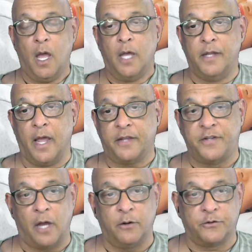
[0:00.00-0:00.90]
Next,
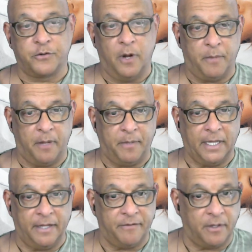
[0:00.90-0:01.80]
Donald Trump may be
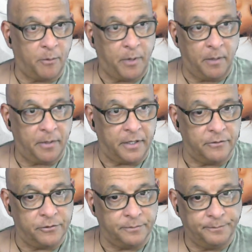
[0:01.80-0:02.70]
leaving the
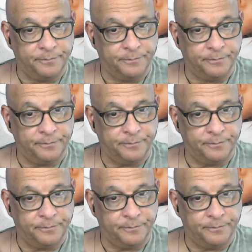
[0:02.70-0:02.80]
Republicans.